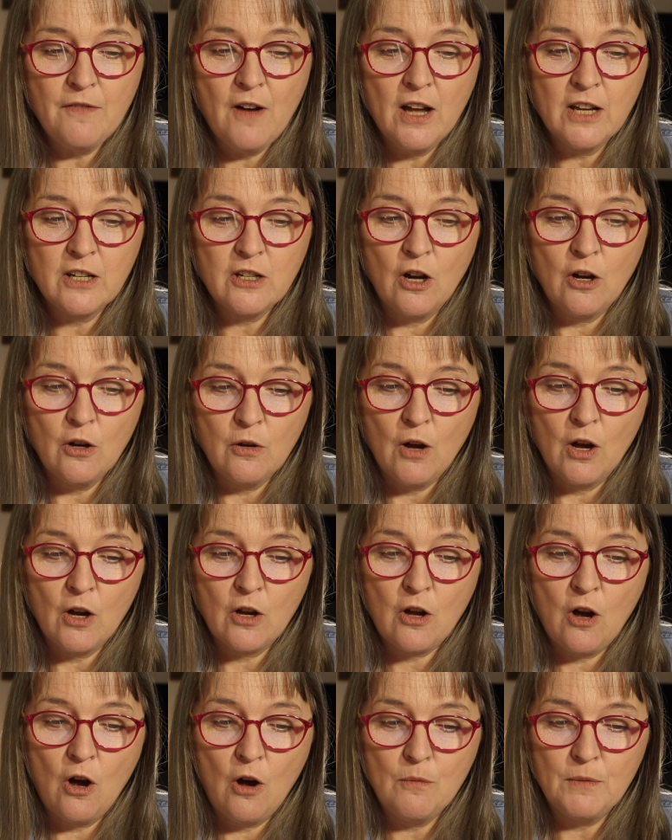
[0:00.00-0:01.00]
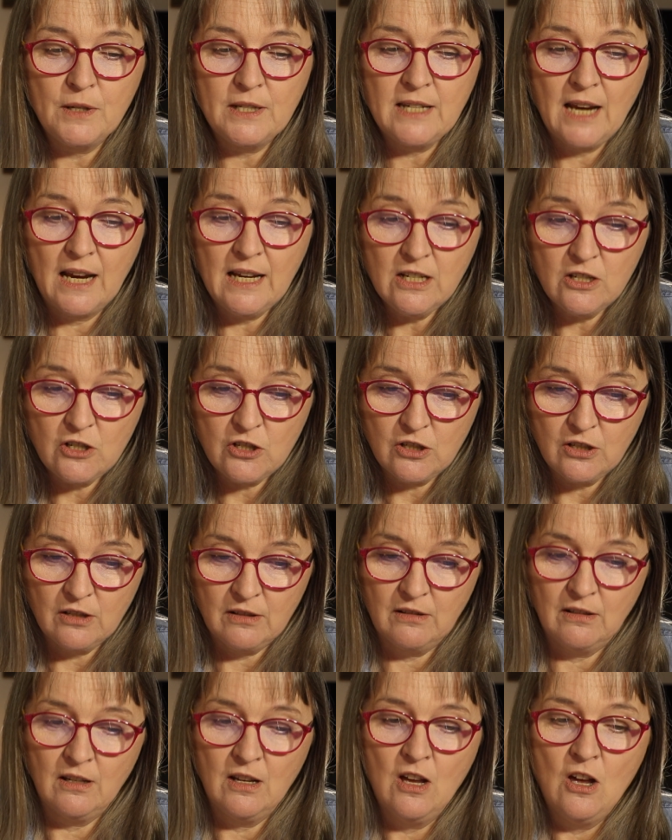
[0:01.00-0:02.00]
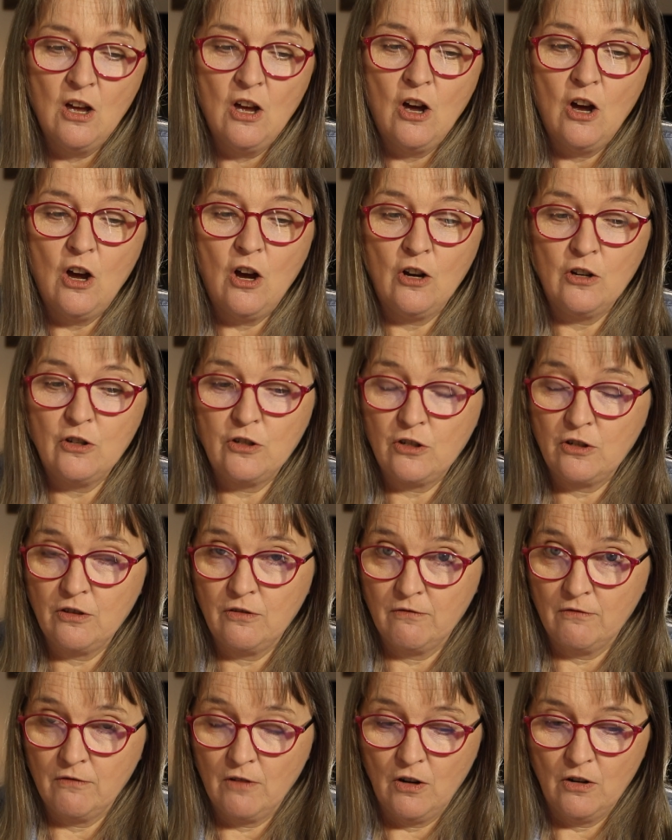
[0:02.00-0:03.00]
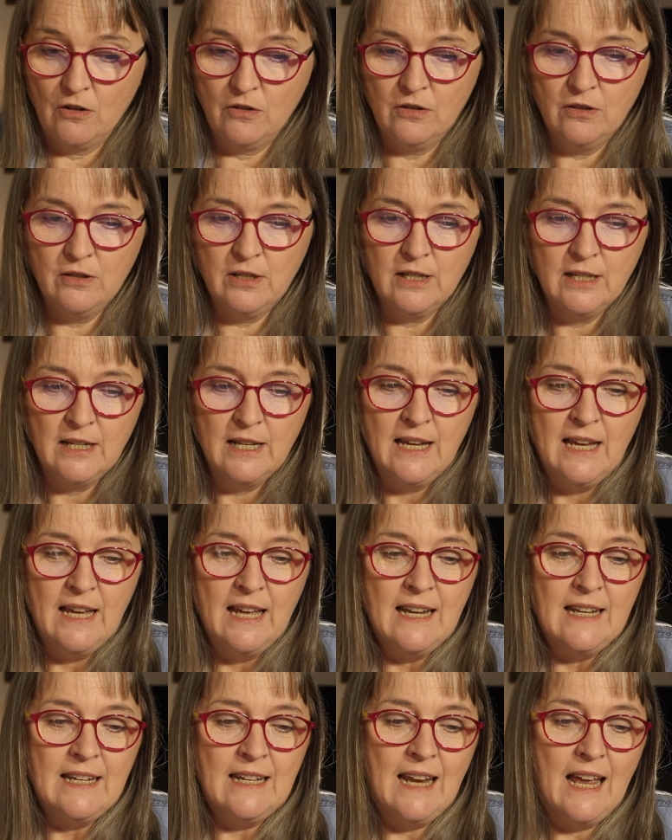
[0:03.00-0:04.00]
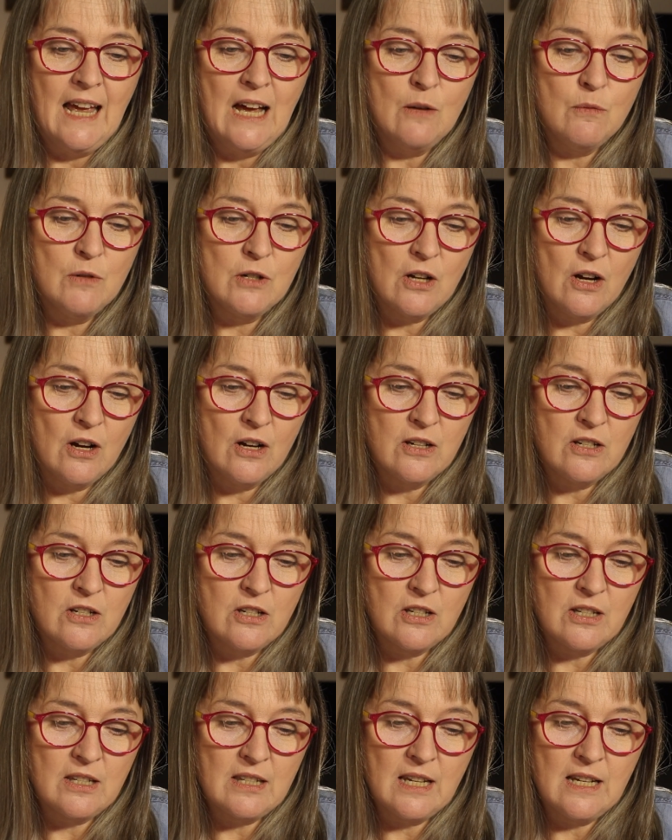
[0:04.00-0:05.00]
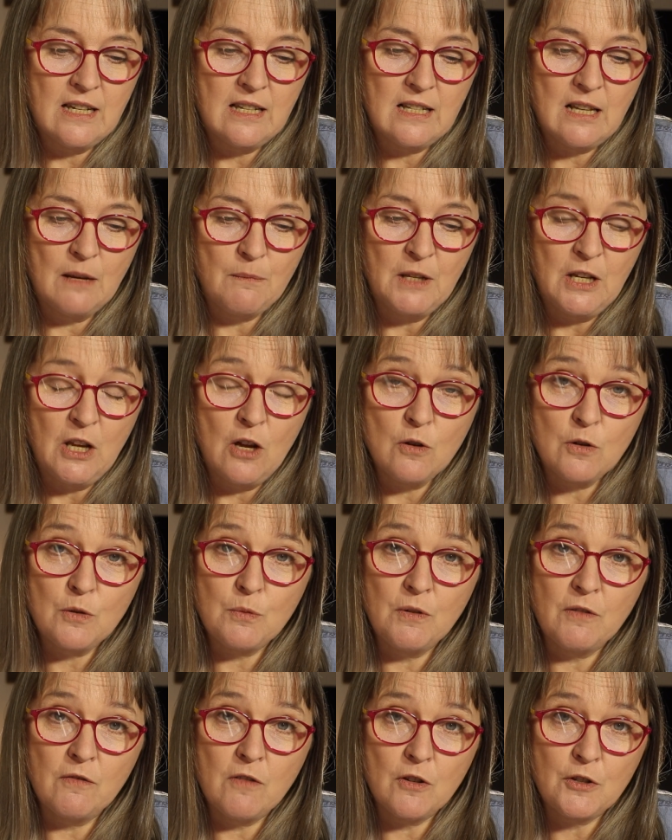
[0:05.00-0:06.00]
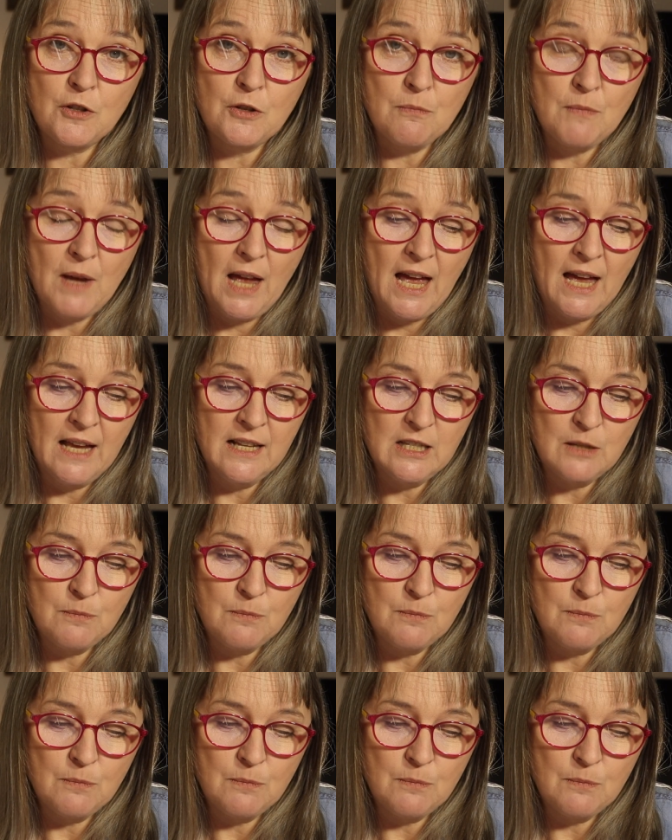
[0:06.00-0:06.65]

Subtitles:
I go accommodation Ocean Road, now we're going to see something else. We've got some ads